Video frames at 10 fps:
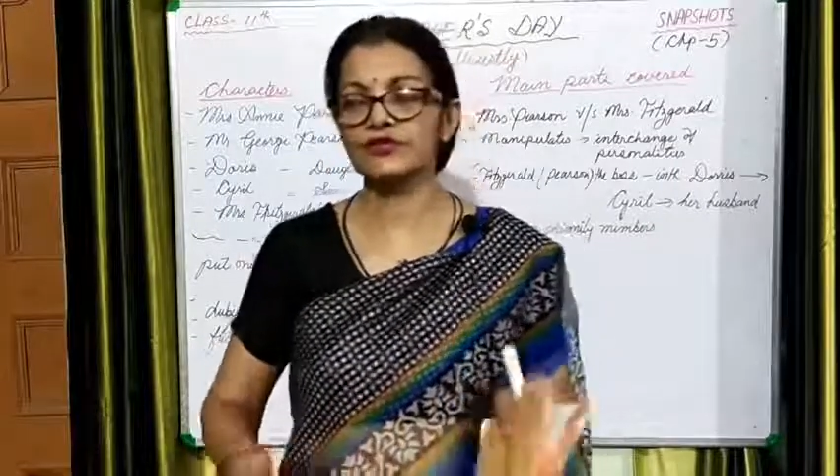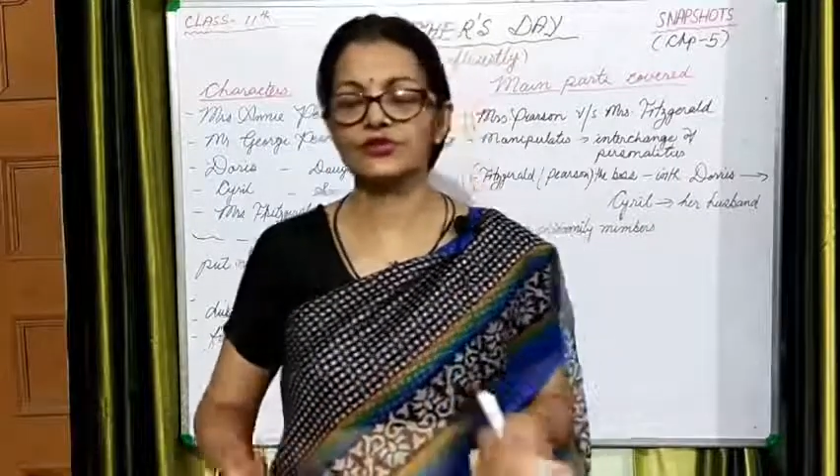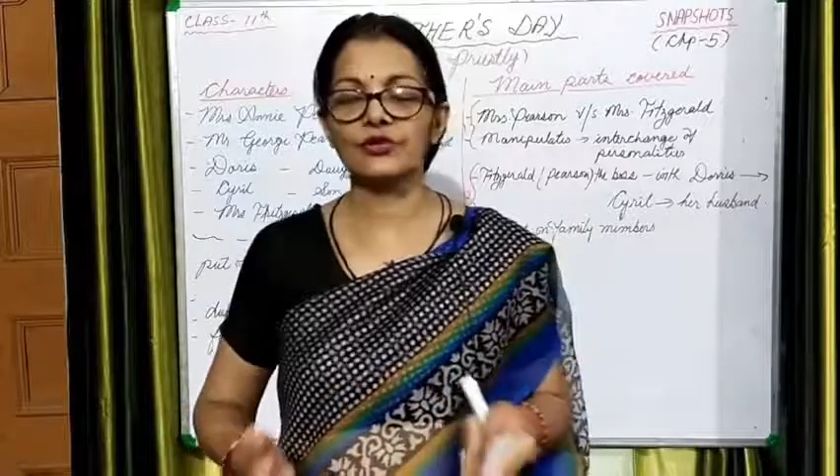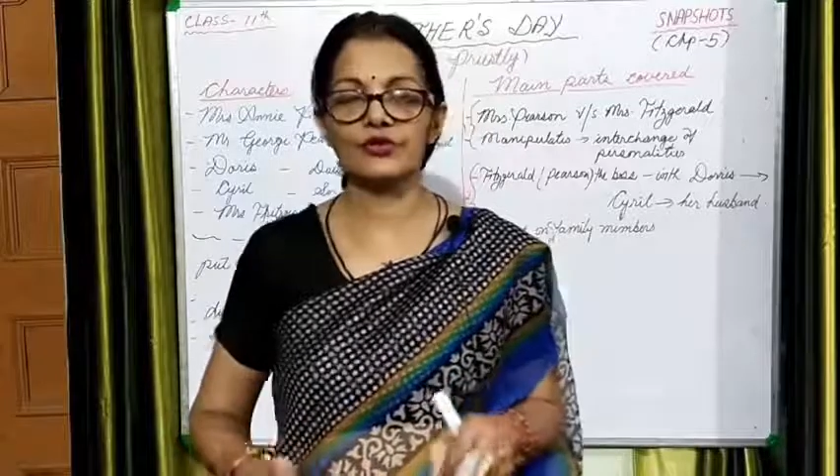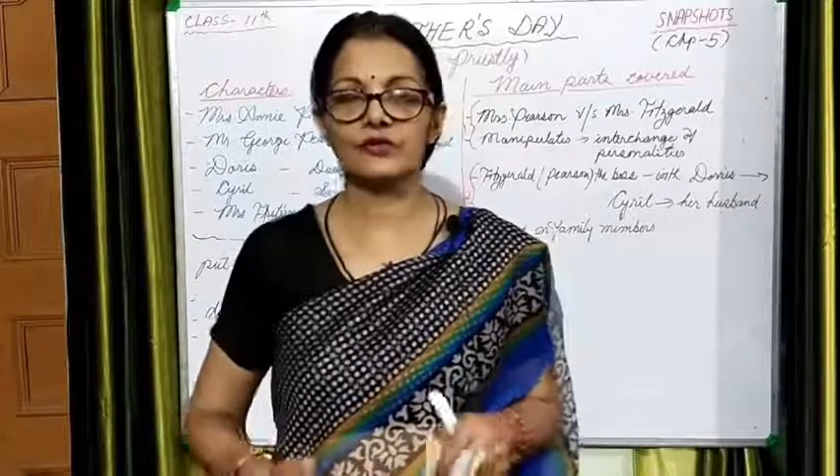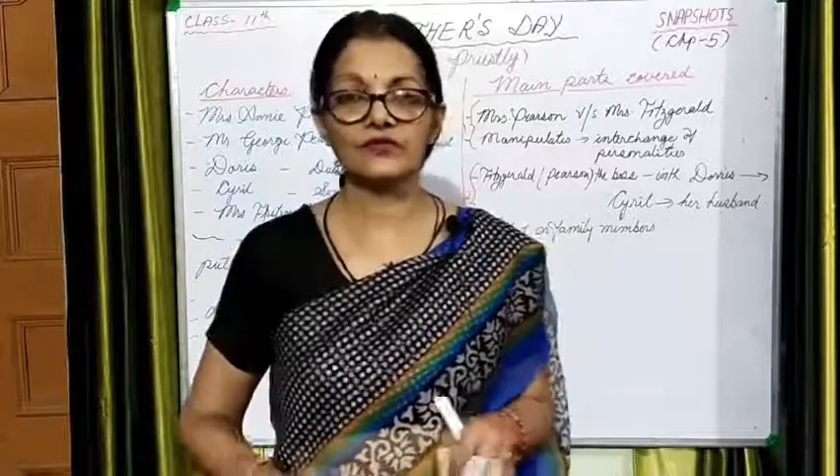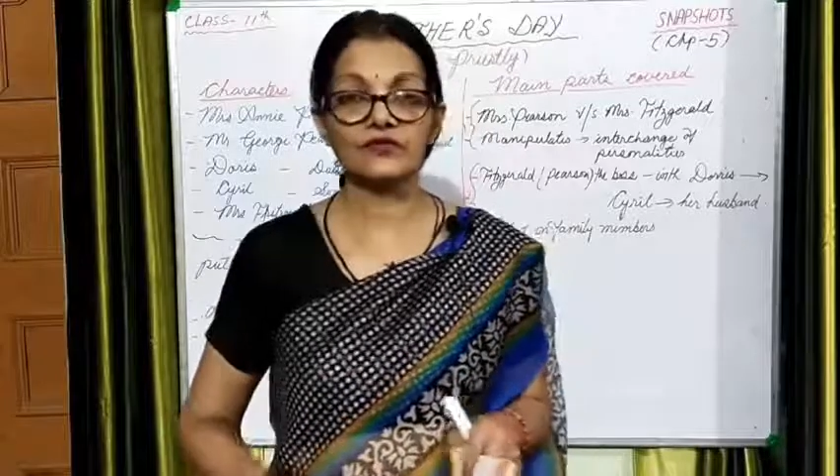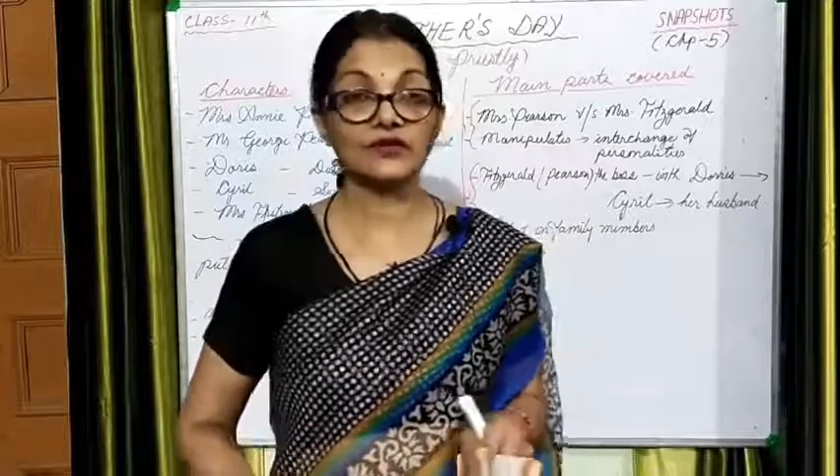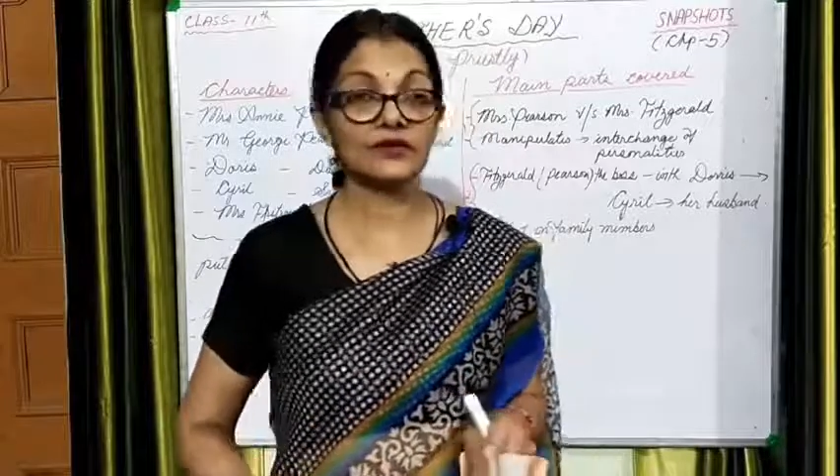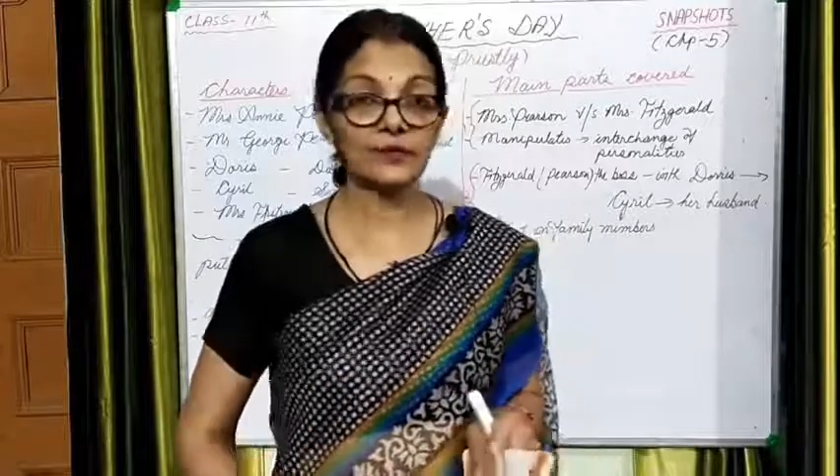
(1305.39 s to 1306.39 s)
enjoying all
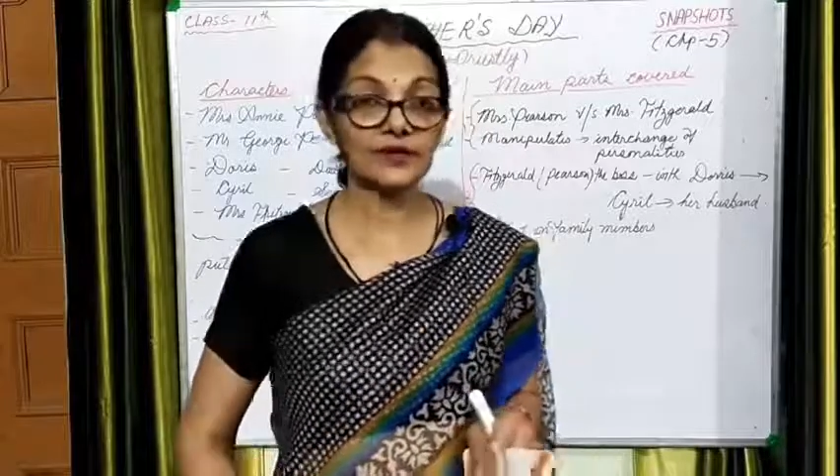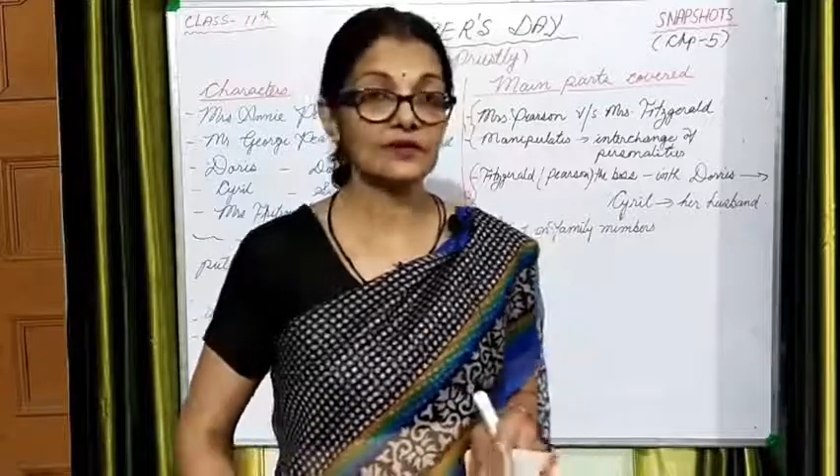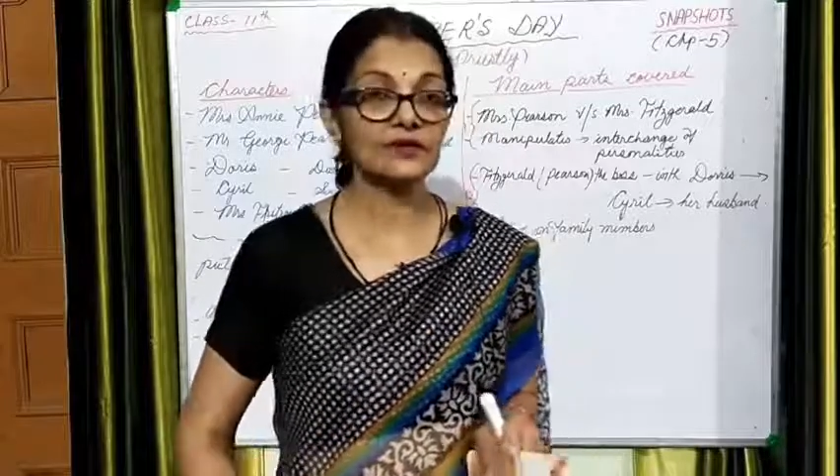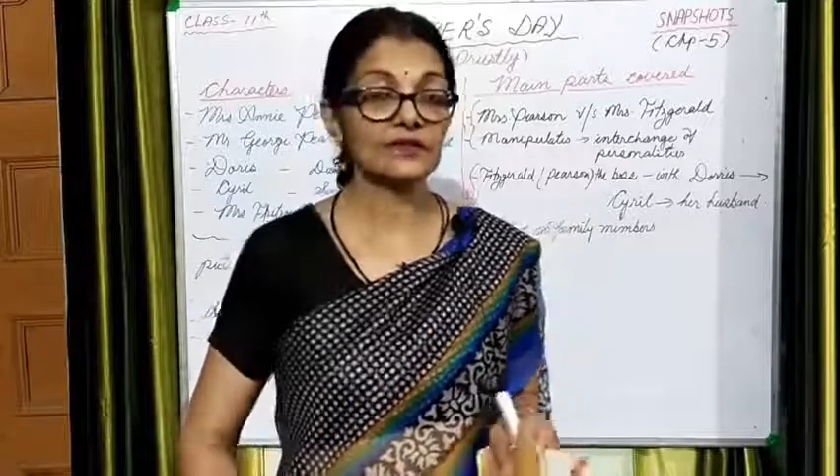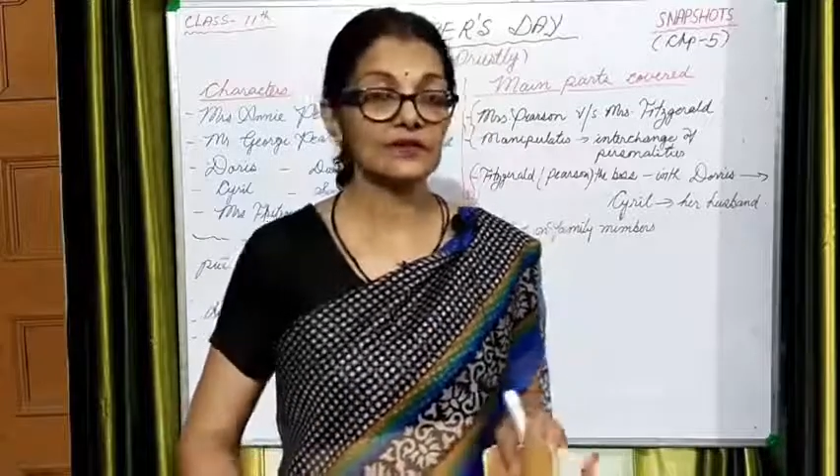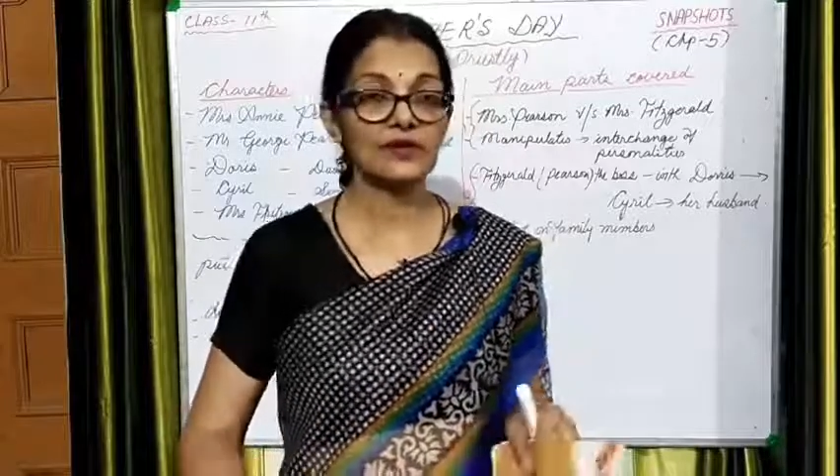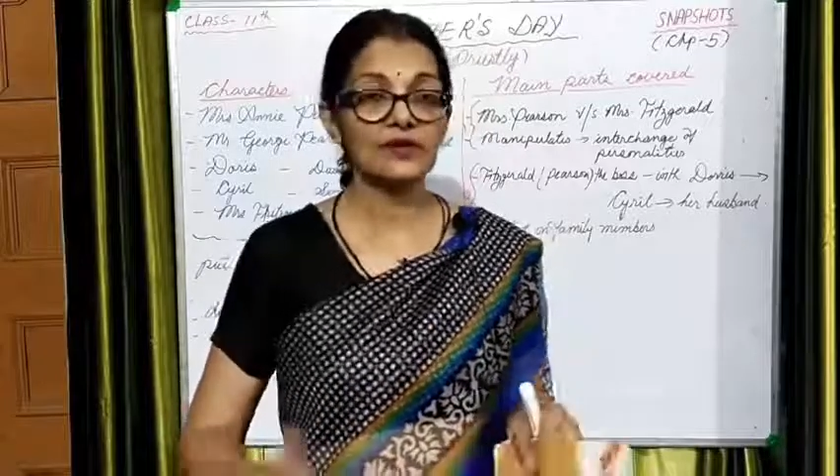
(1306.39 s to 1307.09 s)
the scene, because